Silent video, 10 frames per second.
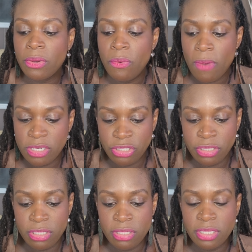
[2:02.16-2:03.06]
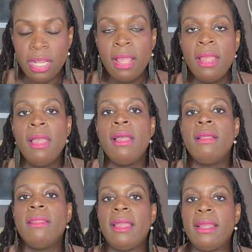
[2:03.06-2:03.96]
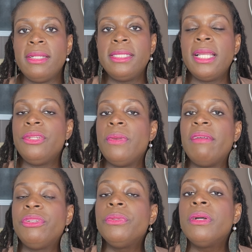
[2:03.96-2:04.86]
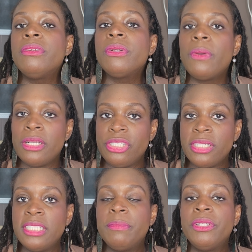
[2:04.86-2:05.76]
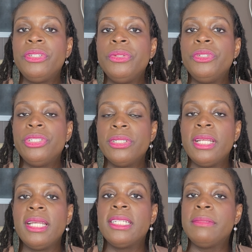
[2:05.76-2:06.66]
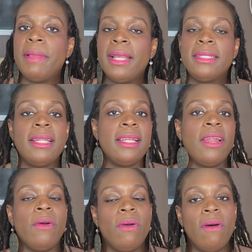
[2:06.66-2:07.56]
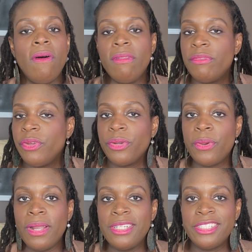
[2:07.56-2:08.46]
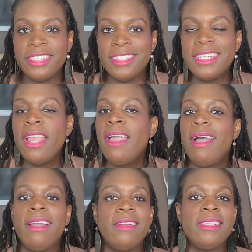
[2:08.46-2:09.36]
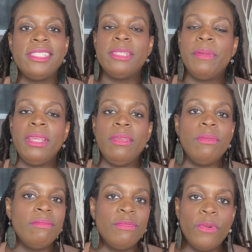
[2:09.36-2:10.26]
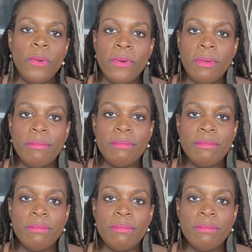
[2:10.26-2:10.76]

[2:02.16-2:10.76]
questions. Like I said, you have 200 questions, but you should expect that not all of your questions are going to just be for